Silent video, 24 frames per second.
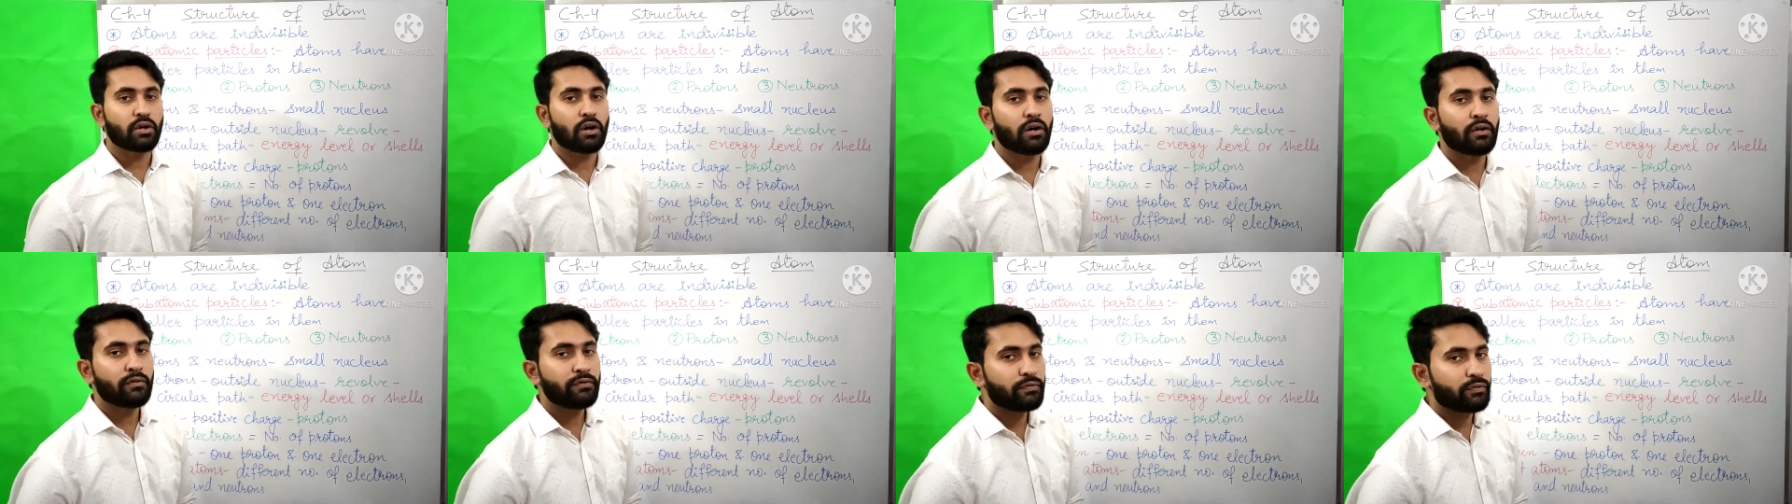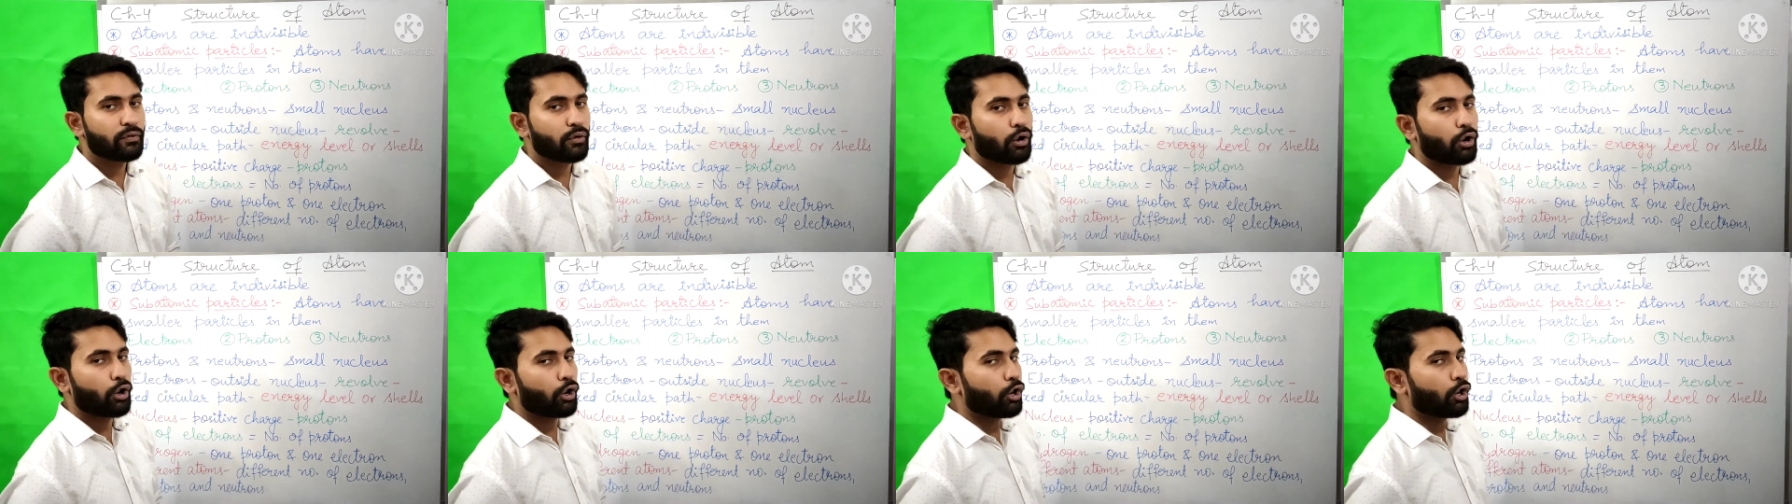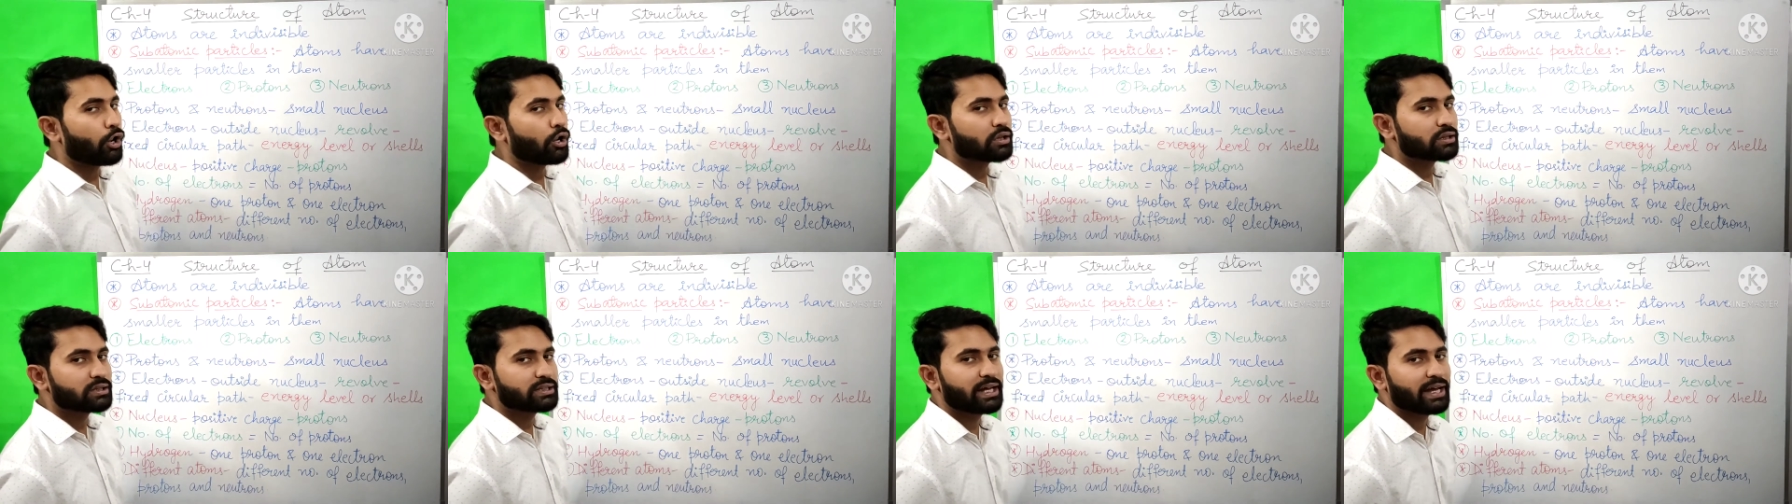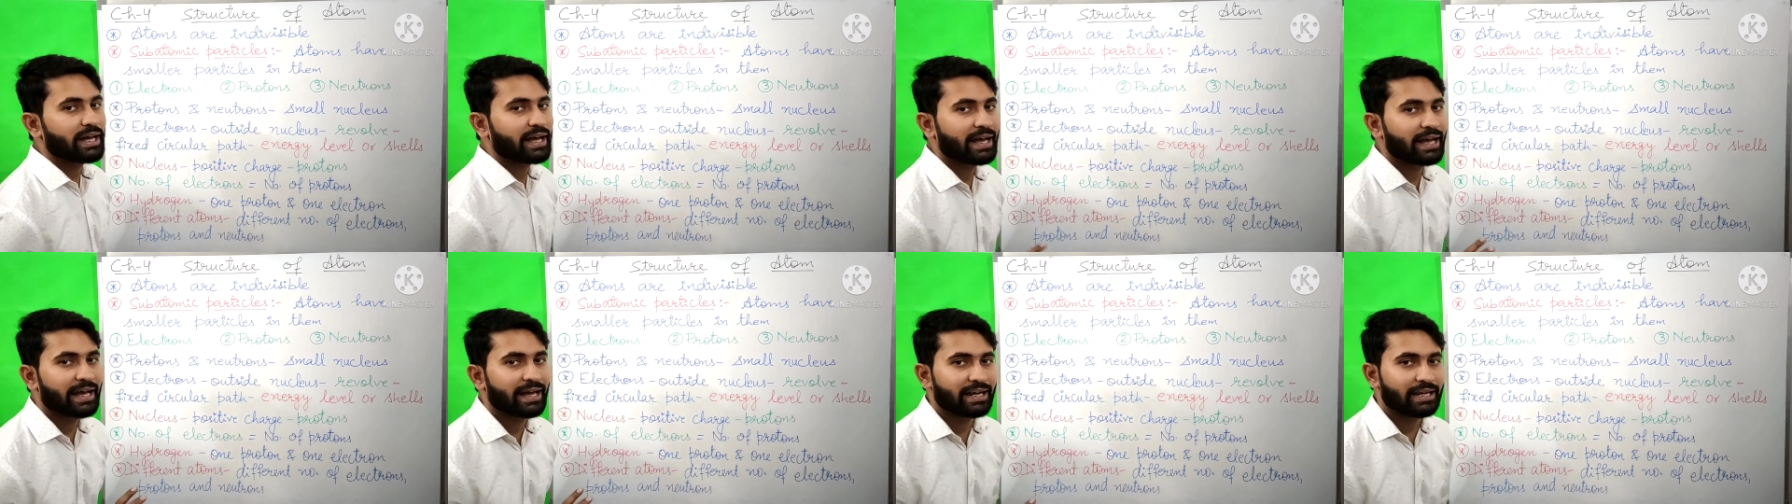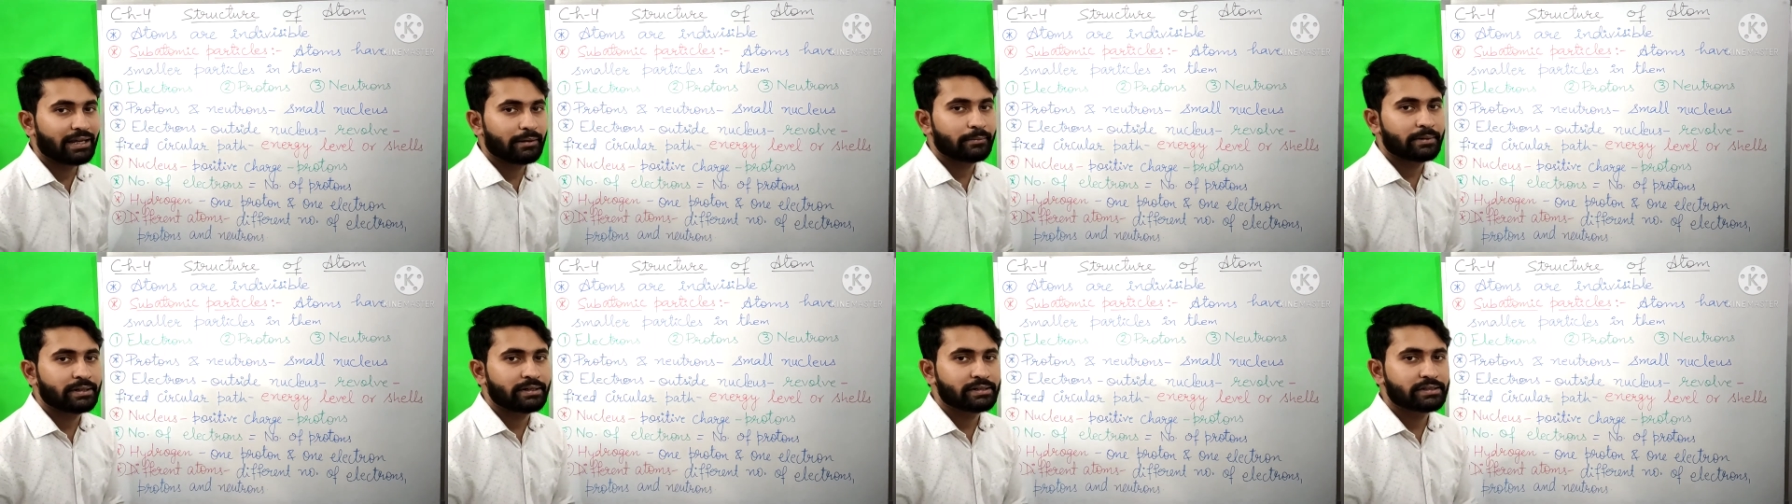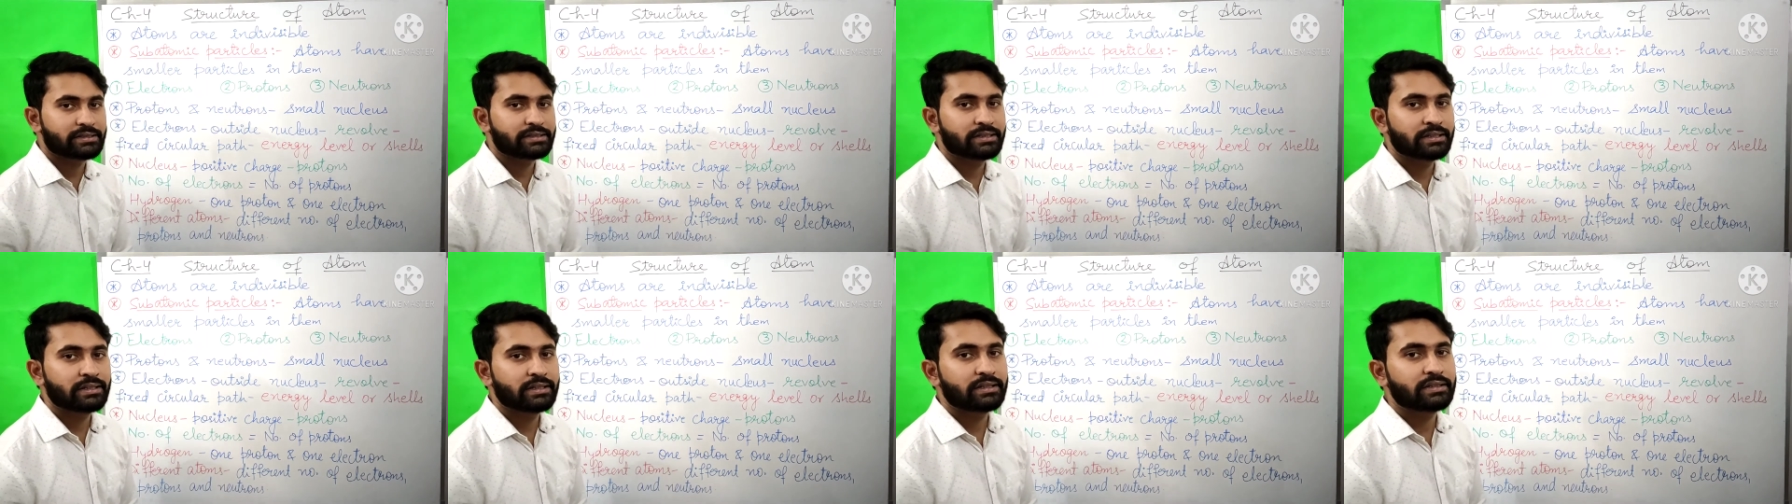of all the
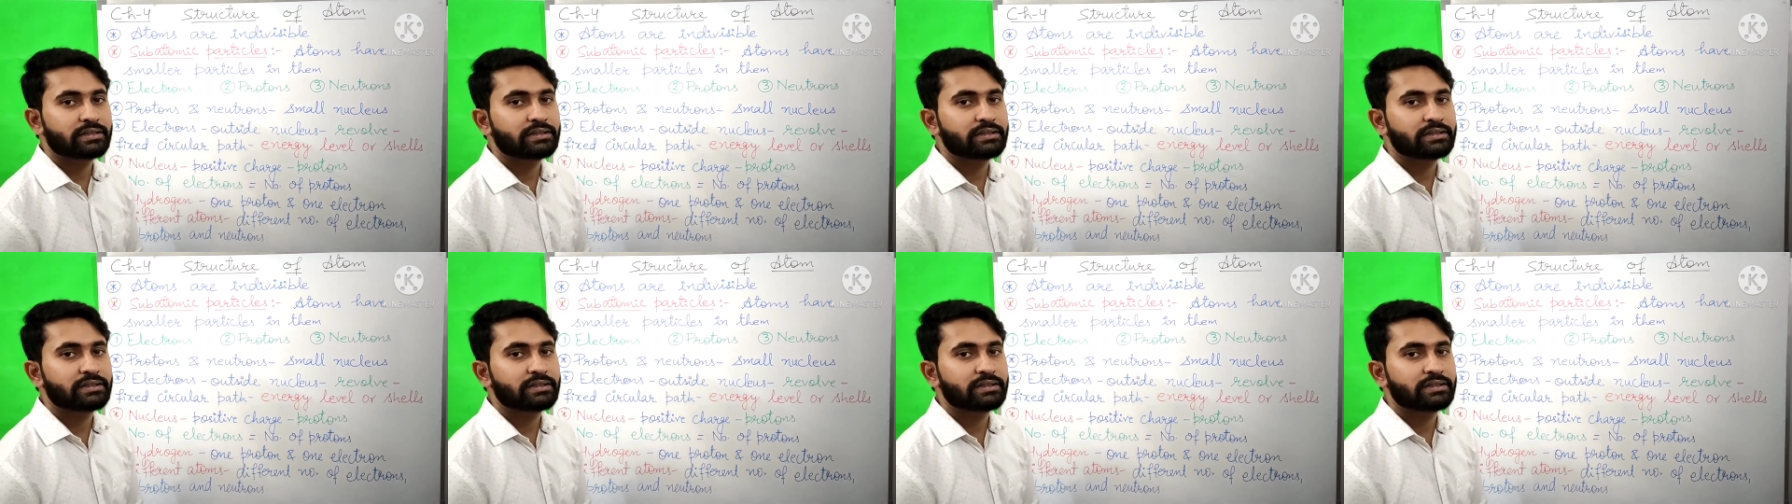elements,